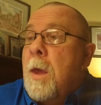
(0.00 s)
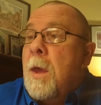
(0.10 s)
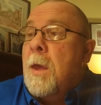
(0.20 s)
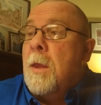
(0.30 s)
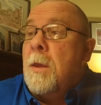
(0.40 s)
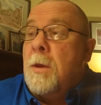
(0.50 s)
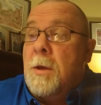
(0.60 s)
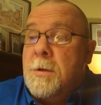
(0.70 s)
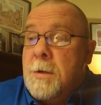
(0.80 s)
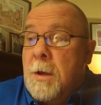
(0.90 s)
And
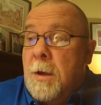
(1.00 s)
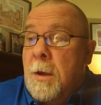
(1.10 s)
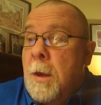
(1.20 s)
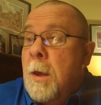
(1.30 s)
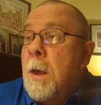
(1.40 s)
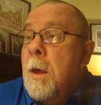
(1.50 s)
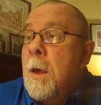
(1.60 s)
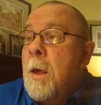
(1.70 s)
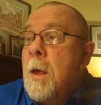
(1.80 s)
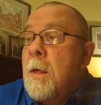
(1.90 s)
you say
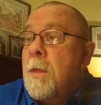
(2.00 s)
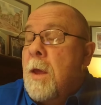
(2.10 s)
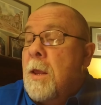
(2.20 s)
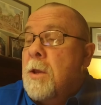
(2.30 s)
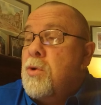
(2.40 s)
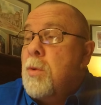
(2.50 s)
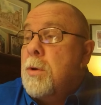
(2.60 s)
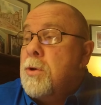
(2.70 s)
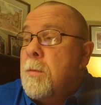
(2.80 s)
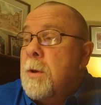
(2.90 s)
that in
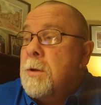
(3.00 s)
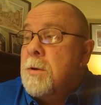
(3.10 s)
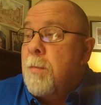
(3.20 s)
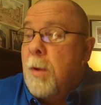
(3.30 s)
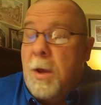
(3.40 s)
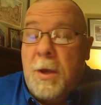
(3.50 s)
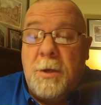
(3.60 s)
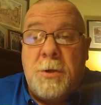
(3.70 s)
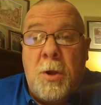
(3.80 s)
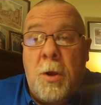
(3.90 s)
Jerusalem is the
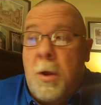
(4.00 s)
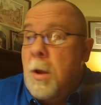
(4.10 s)
place